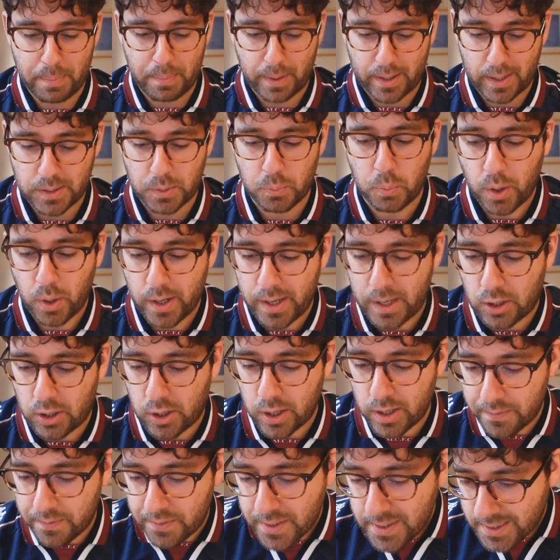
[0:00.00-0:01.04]
because of what it
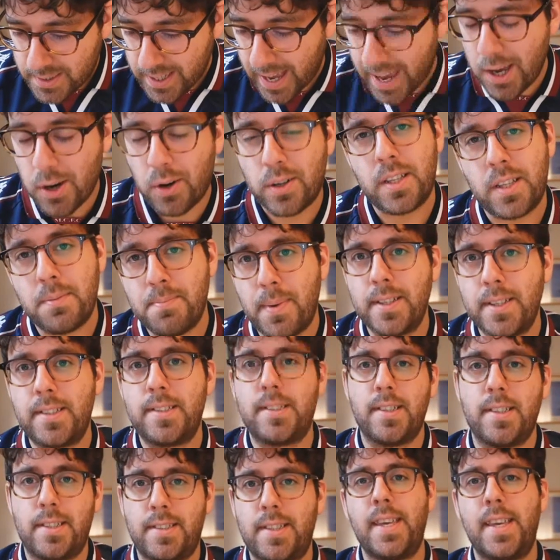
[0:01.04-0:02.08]
could have entailed if
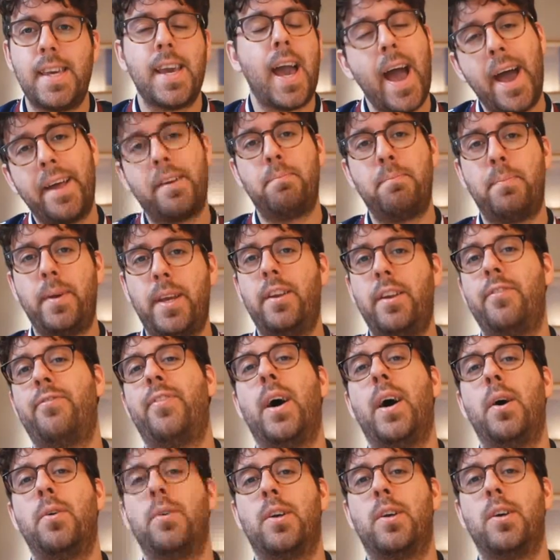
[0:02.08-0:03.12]
Manchester City had been
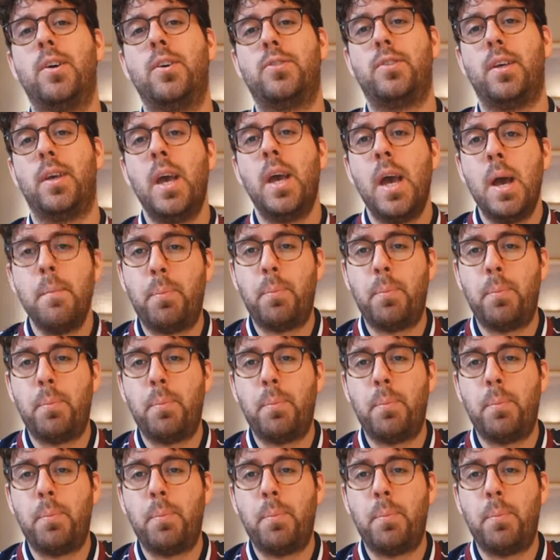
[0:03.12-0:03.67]
found guilty,